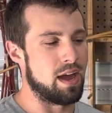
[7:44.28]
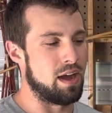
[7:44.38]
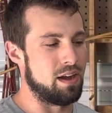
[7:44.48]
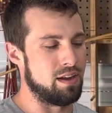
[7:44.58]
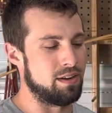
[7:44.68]

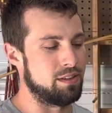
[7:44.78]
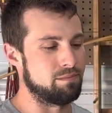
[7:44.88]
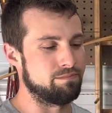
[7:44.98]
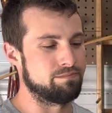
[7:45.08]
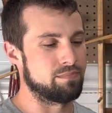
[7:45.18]

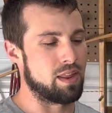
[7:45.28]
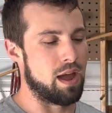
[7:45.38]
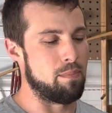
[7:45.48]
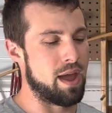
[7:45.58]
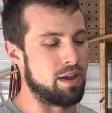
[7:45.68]

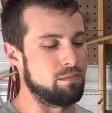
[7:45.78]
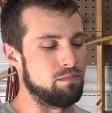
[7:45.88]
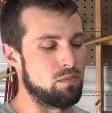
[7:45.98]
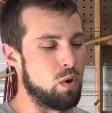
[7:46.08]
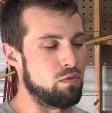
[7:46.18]
I'm not
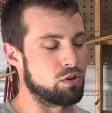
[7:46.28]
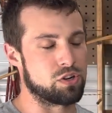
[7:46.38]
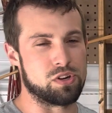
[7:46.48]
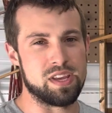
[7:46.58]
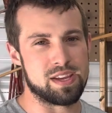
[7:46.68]
over
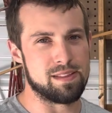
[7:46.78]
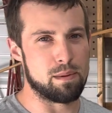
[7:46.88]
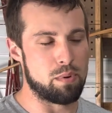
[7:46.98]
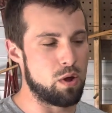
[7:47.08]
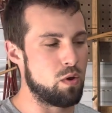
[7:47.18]
critiquing
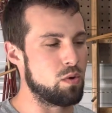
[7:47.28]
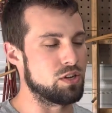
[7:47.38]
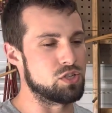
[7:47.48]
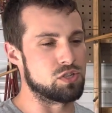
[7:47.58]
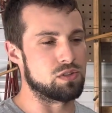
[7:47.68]
the bow.
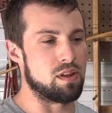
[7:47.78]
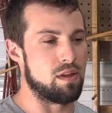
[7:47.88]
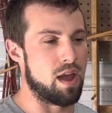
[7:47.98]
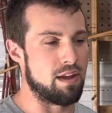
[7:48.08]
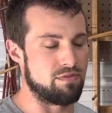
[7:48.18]
It's just,
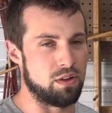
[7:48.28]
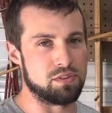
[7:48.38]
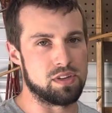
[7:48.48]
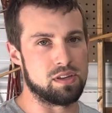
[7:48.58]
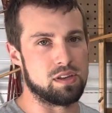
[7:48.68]
I
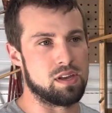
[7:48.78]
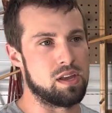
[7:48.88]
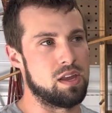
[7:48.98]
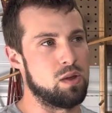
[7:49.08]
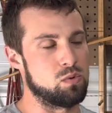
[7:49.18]
felt it.
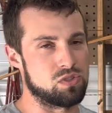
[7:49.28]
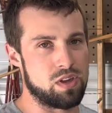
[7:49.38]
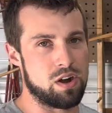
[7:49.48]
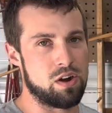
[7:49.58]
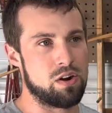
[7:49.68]
It was
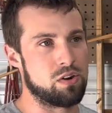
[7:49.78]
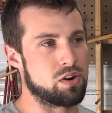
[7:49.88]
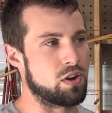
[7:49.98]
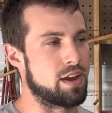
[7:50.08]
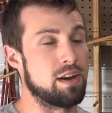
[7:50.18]
there.
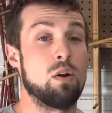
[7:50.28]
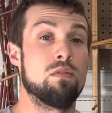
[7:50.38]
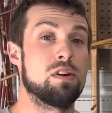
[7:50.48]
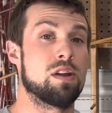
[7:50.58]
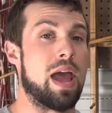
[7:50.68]
Could I get
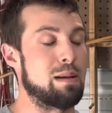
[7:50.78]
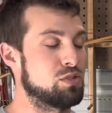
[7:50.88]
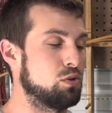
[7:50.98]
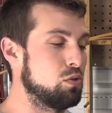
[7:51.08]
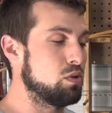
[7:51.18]
over it?
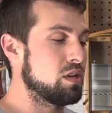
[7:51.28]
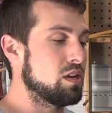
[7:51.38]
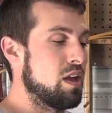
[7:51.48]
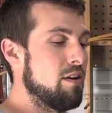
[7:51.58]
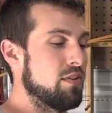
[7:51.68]
Absolutely.
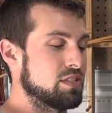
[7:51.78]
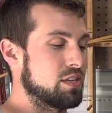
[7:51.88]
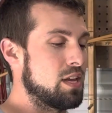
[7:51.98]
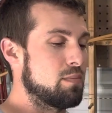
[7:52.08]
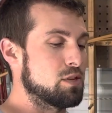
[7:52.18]
If I was
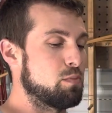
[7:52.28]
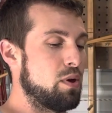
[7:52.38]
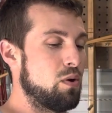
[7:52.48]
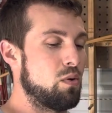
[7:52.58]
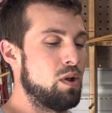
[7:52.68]
gonna keep this
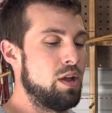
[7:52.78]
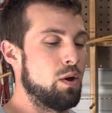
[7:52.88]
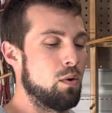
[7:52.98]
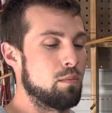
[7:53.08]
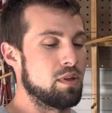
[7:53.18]
bow,
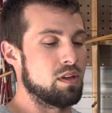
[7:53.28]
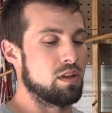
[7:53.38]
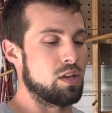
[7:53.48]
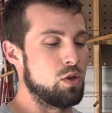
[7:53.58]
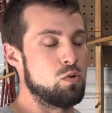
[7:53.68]
it wouldn't be a
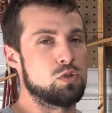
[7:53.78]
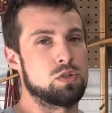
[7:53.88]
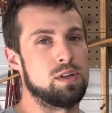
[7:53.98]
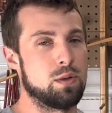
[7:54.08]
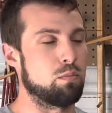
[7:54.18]

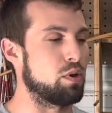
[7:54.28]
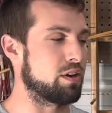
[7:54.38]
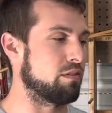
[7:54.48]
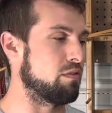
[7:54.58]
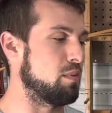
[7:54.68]
huge deal
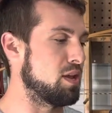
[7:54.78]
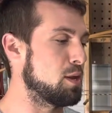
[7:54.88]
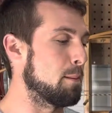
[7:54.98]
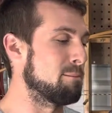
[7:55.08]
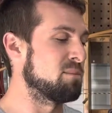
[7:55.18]
breaker for me.